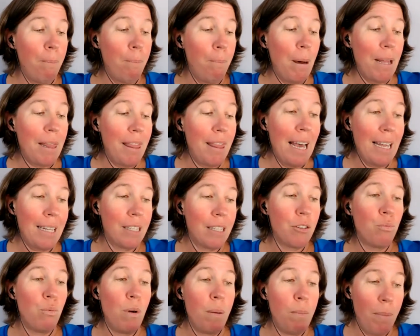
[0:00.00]
But that
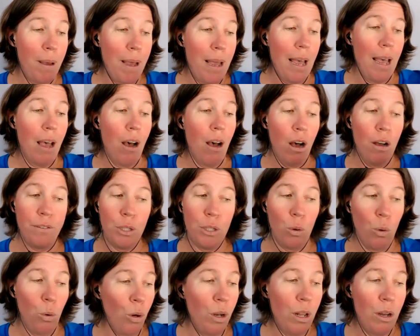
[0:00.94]
repair, after
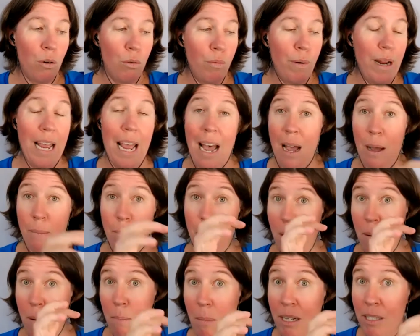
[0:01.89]
all her rehab,
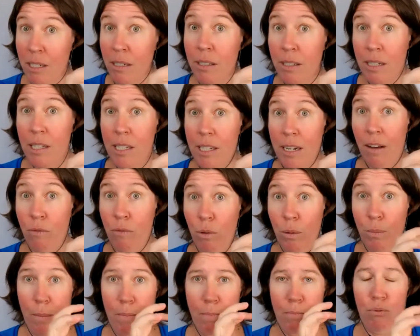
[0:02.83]
her muscles and stuff
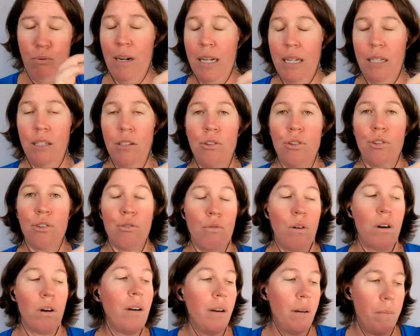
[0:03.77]
will be brilliant and
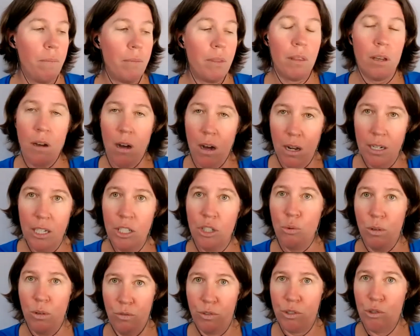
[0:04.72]
strong. Cartilage
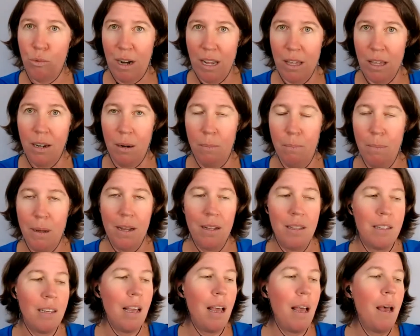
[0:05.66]
would have strengthened a
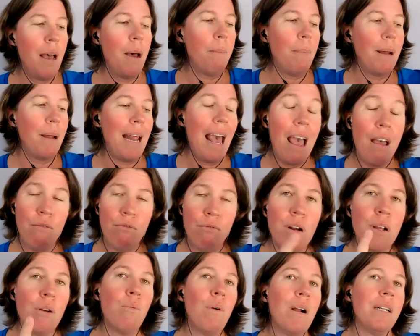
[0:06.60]
bit, but
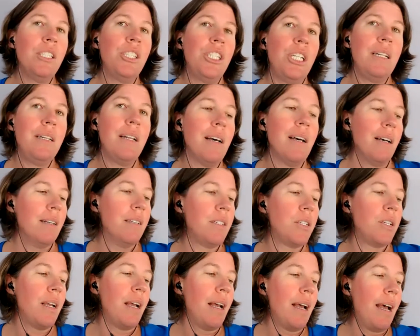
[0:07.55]
every run she
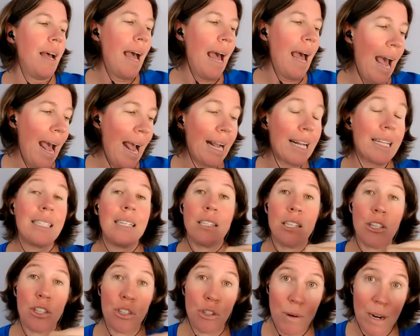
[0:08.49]
does acts as
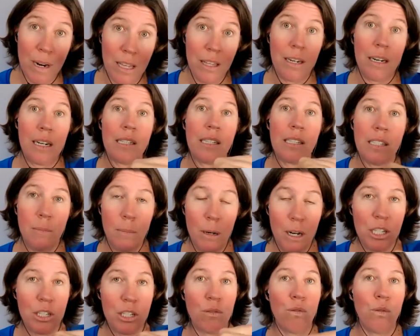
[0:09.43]
a strengthening
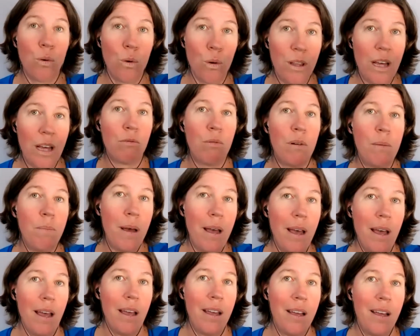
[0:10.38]
stimulus for that
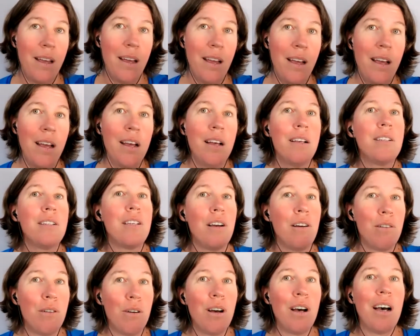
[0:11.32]
repair.
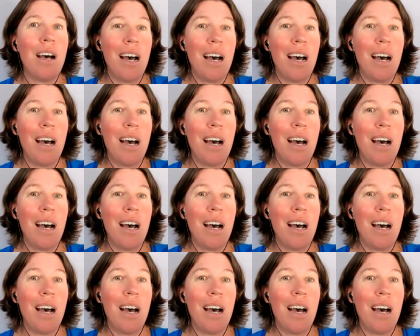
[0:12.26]
So